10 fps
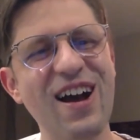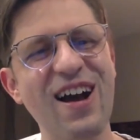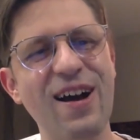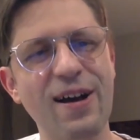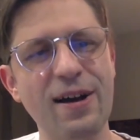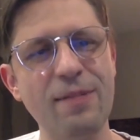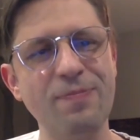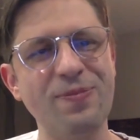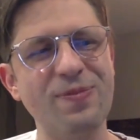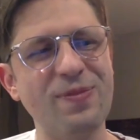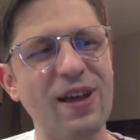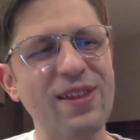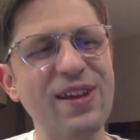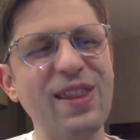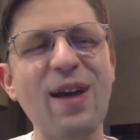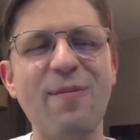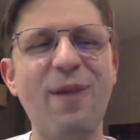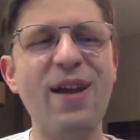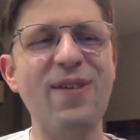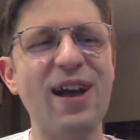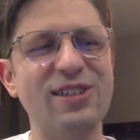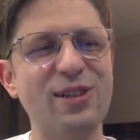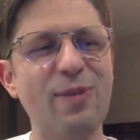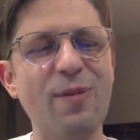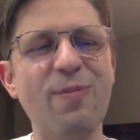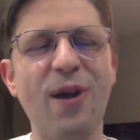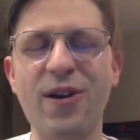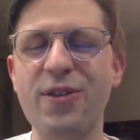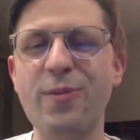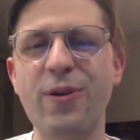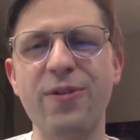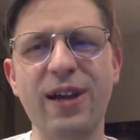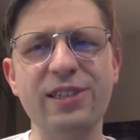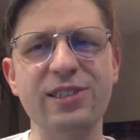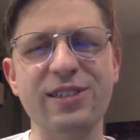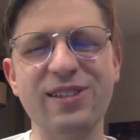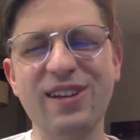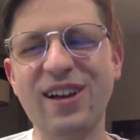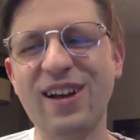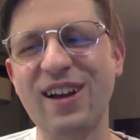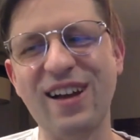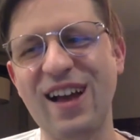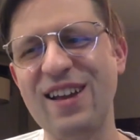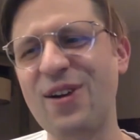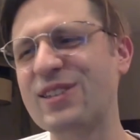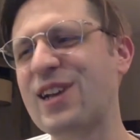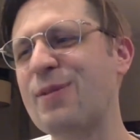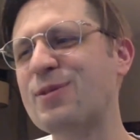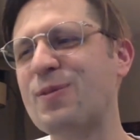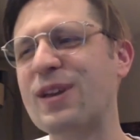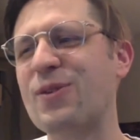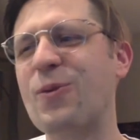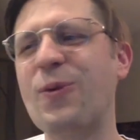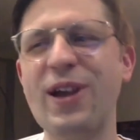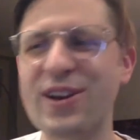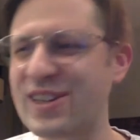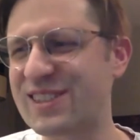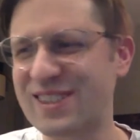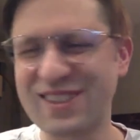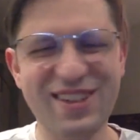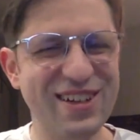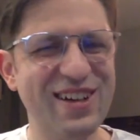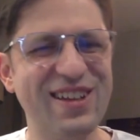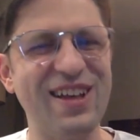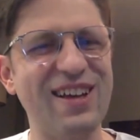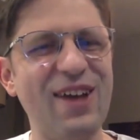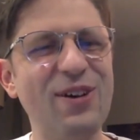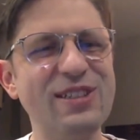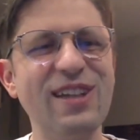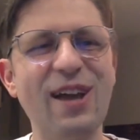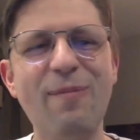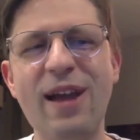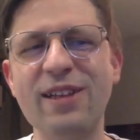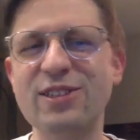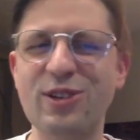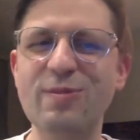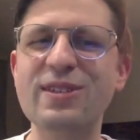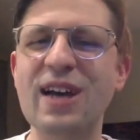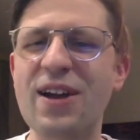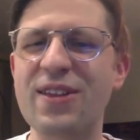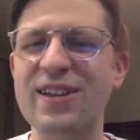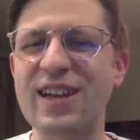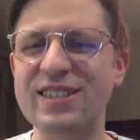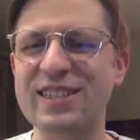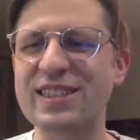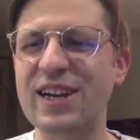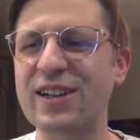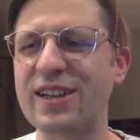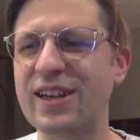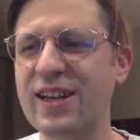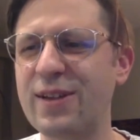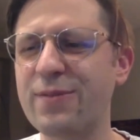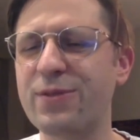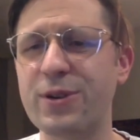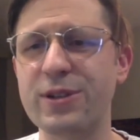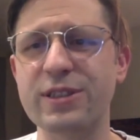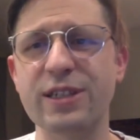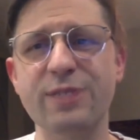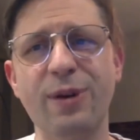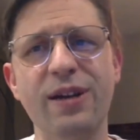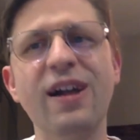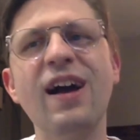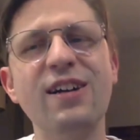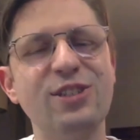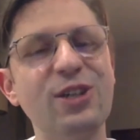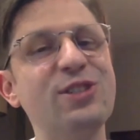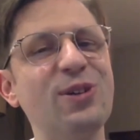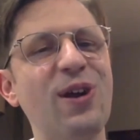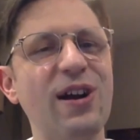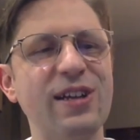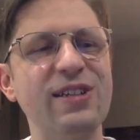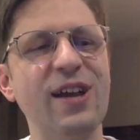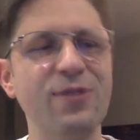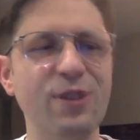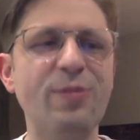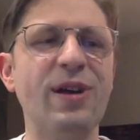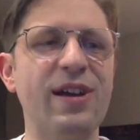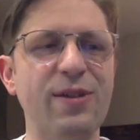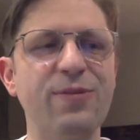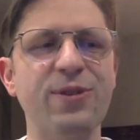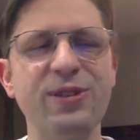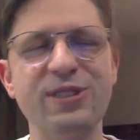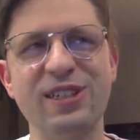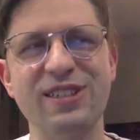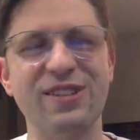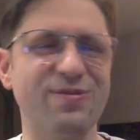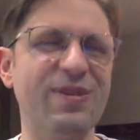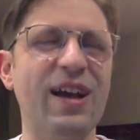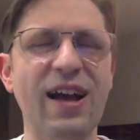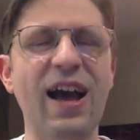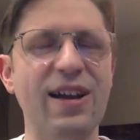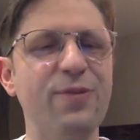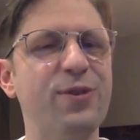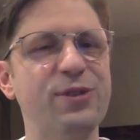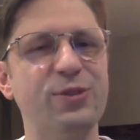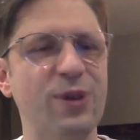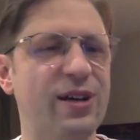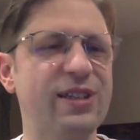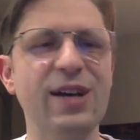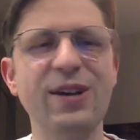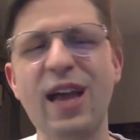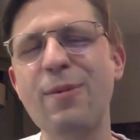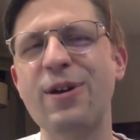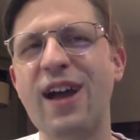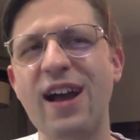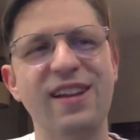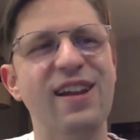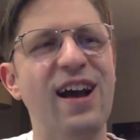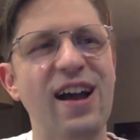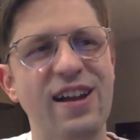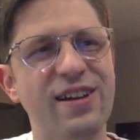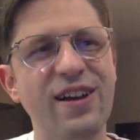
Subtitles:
I think that might have actually been part of the motivation. I know it comes from like the weirdest, like it wasn't a mainstream title that necessarily influenced this, but Choo Choo Rocket definitely played an influence, or had an influence as well, because that came out in '99, and